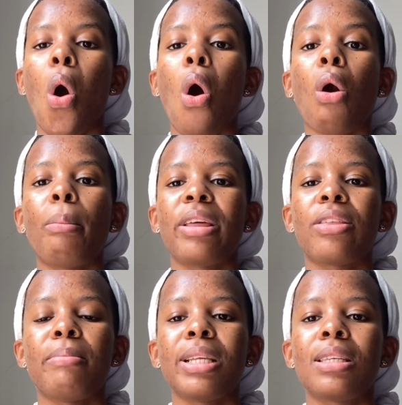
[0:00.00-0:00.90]
or
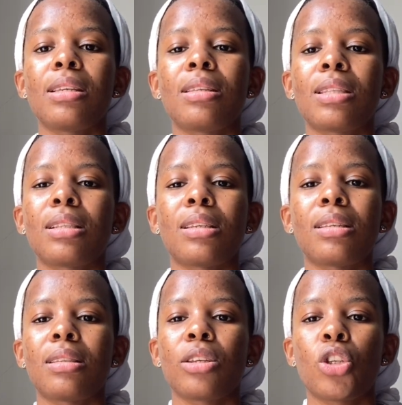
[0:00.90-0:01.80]
Mathematics
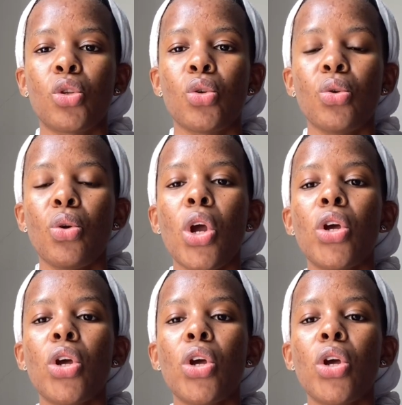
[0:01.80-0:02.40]
Statistics 2